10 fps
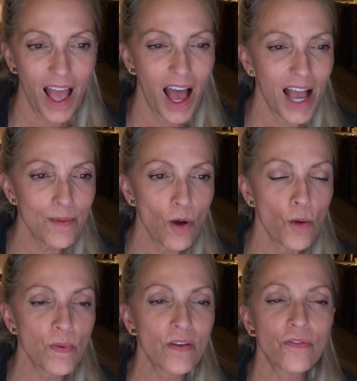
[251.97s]
I am
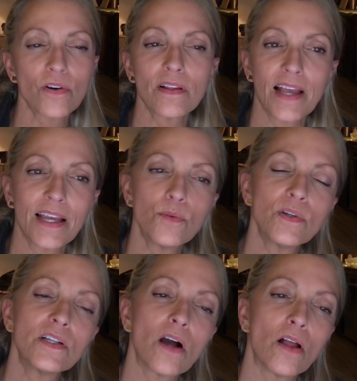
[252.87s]
hoping for a
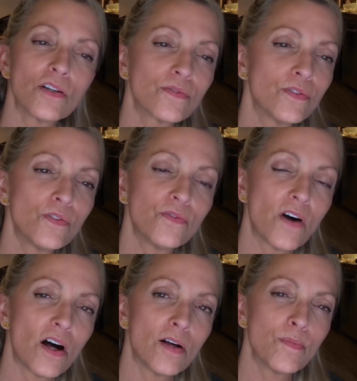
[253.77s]
languid, colorful
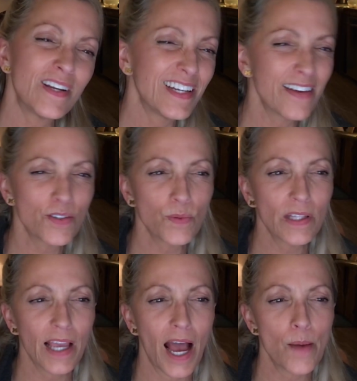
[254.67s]
fall, but it never
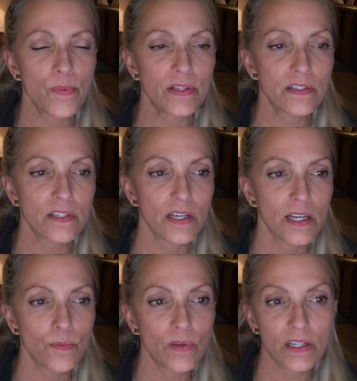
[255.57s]
really happens
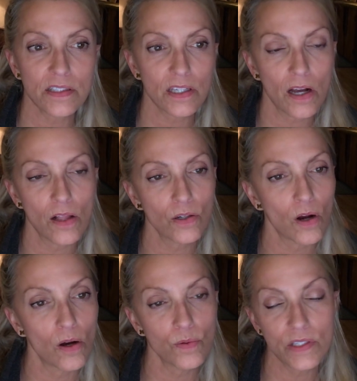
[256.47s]
because the color
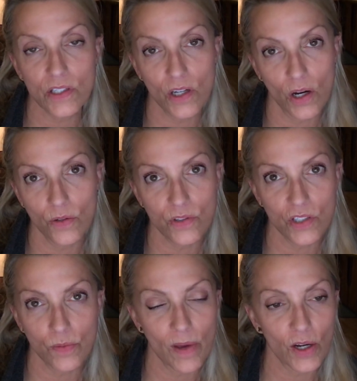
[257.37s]
always goes
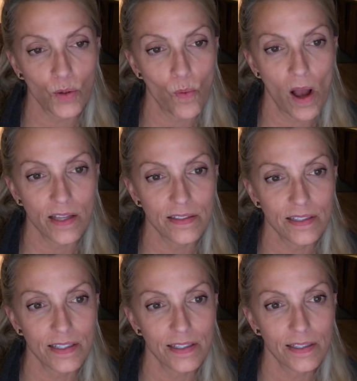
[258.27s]
no matter what.
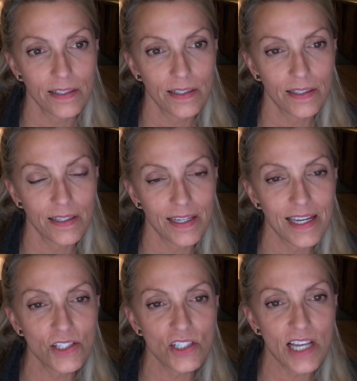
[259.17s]

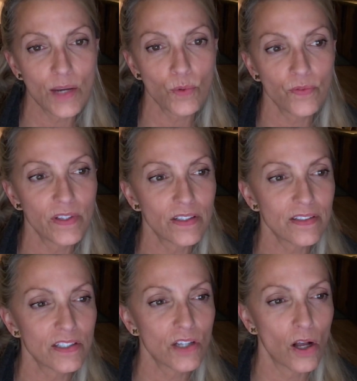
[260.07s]
Each day reveals
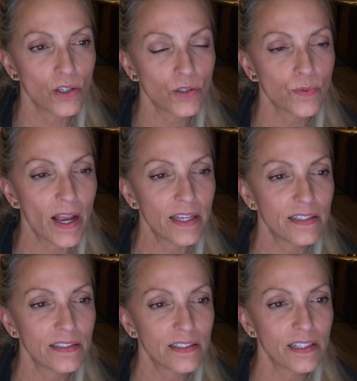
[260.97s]
a duller red,
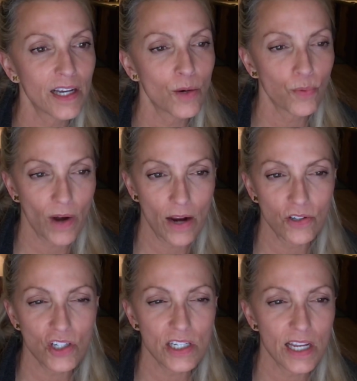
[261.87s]
a
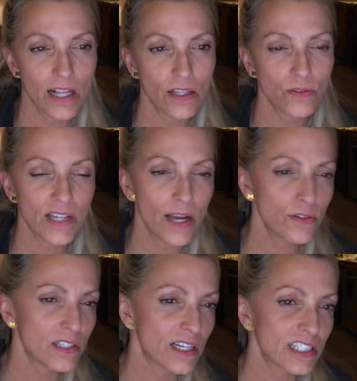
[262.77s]
brownish yellow, down
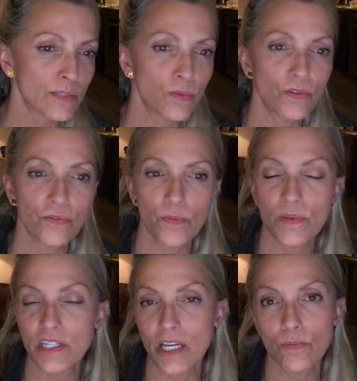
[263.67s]
a decibel from
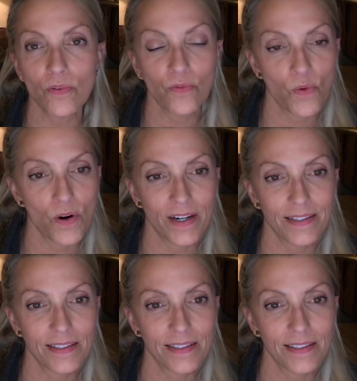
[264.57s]
the day before,